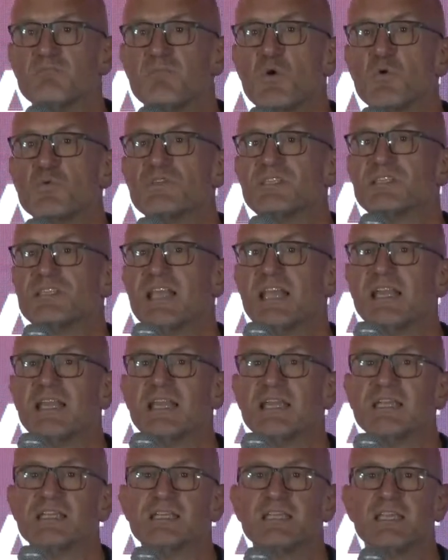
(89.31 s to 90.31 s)
most
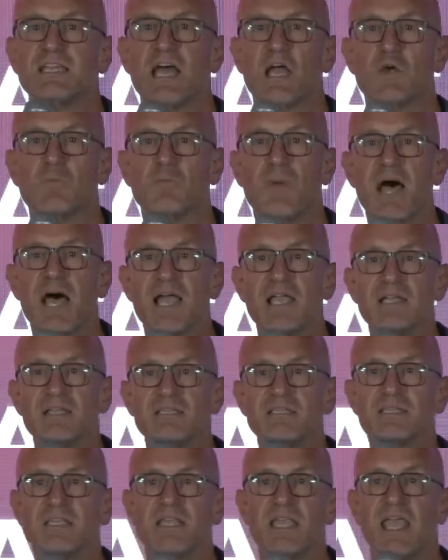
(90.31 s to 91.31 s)
salient in our
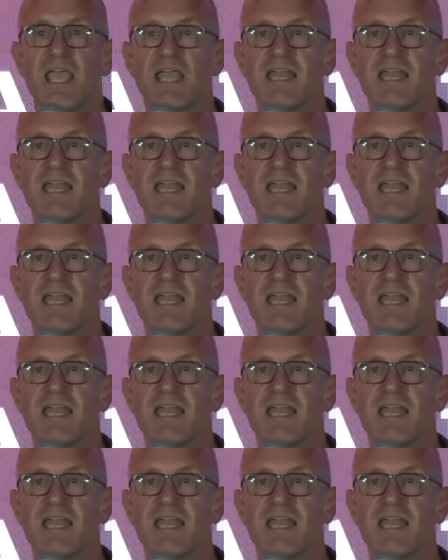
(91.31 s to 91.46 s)
minds